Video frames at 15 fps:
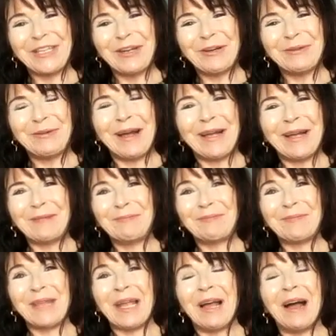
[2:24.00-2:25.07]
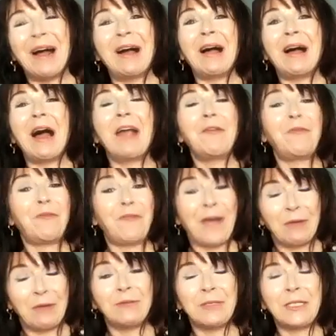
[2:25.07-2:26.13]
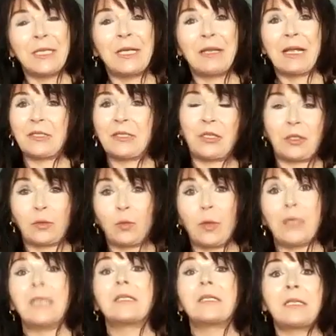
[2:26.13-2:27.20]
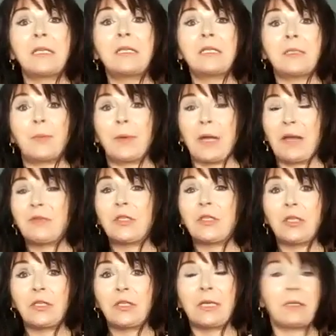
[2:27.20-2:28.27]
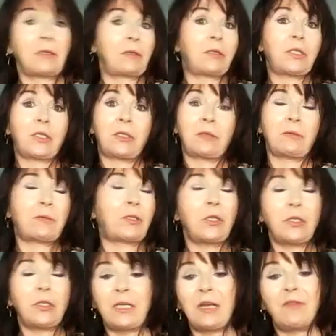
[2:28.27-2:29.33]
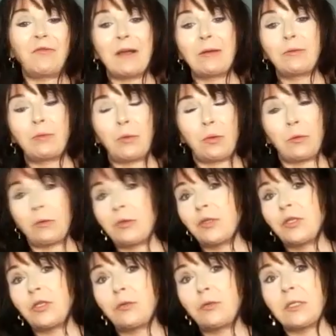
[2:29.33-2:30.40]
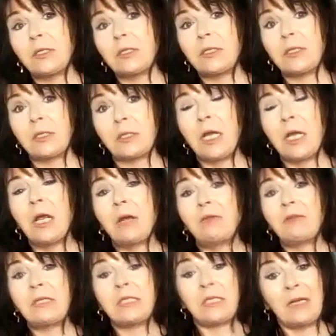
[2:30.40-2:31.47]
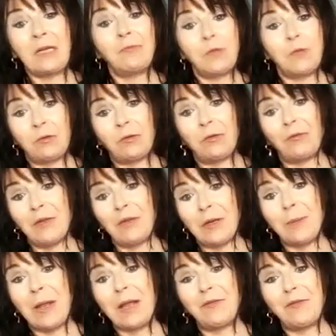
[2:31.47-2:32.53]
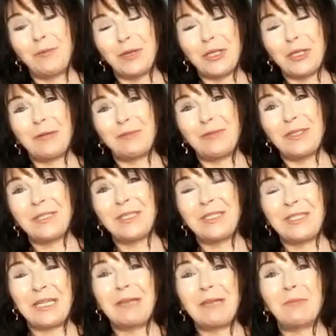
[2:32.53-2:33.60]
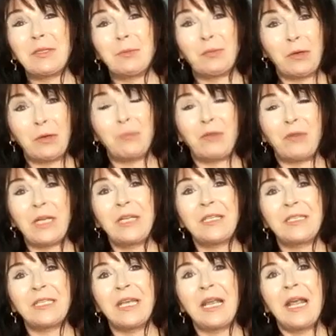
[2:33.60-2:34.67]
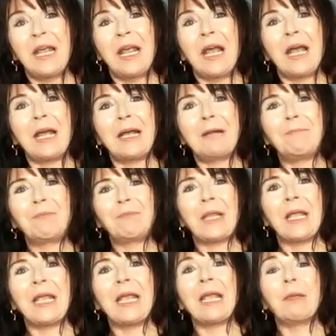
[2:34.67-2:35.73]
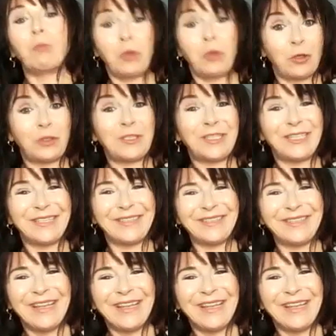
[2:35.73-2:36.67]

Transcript: So um, I found, that's just one instance, but I've certain, certainly found with all students that received neural feedback for which it was deemed appropriate, um, it worked.